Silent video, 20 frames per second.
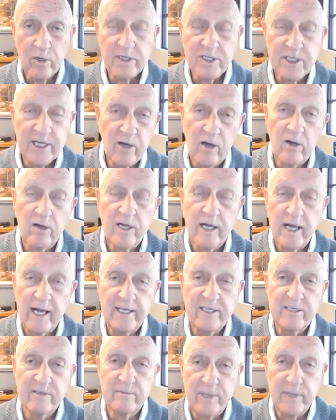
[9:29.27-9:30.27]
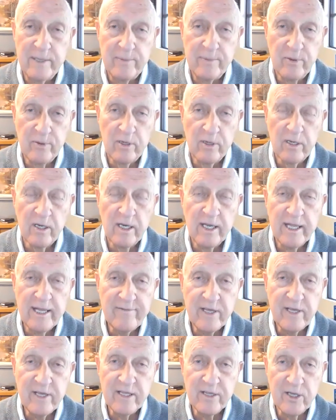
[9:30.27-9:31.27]
We're seeing all kinds of people
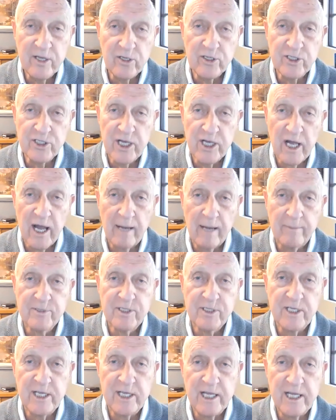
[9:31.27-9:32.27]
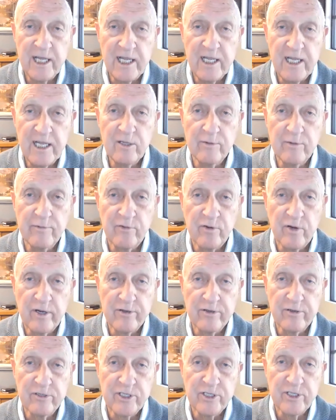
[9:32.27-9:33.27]
leaving their jobs, either for
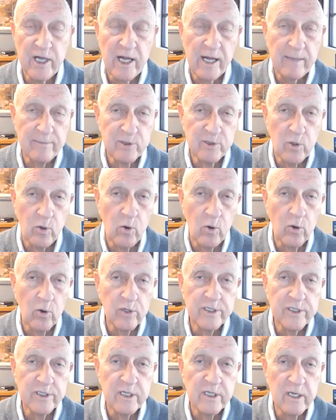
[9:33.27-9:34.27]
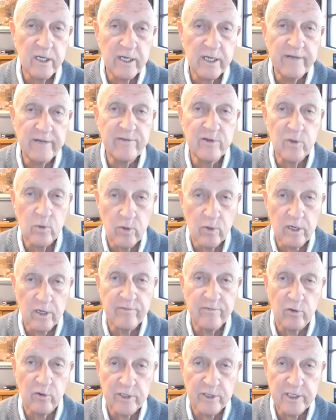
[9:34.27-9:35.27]
other jobs or to leave the
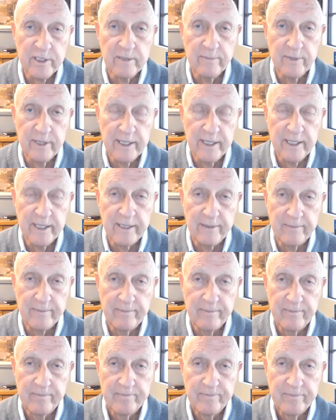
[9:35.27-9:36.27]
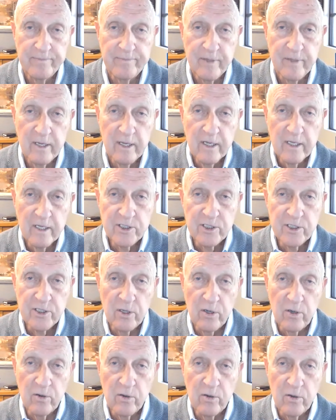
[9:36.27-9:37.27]
workforce completely.
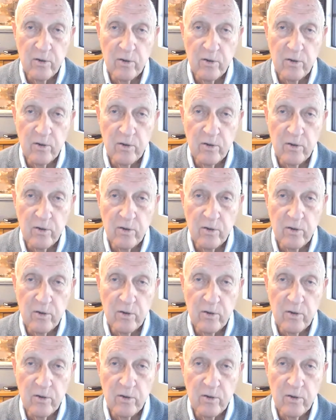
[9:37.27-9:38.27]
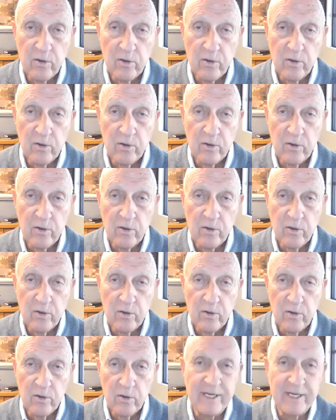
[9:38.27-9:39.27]
So the labor
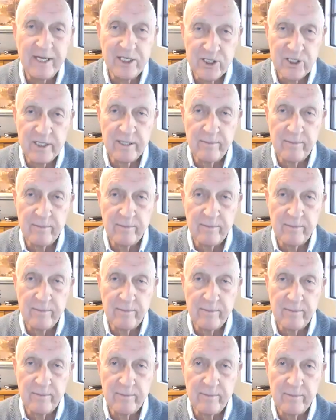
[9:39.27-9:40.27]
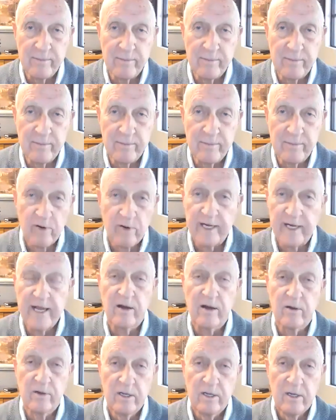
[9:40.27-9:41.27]
dynamics in America certainly
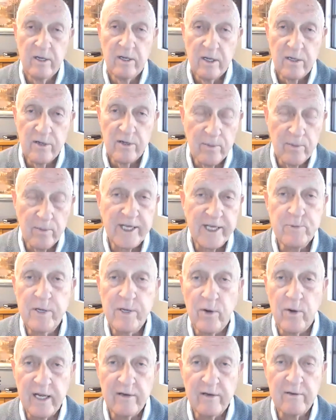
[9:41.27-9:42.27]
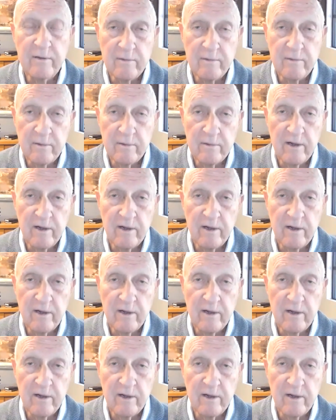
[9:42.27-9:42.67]
have changed right now.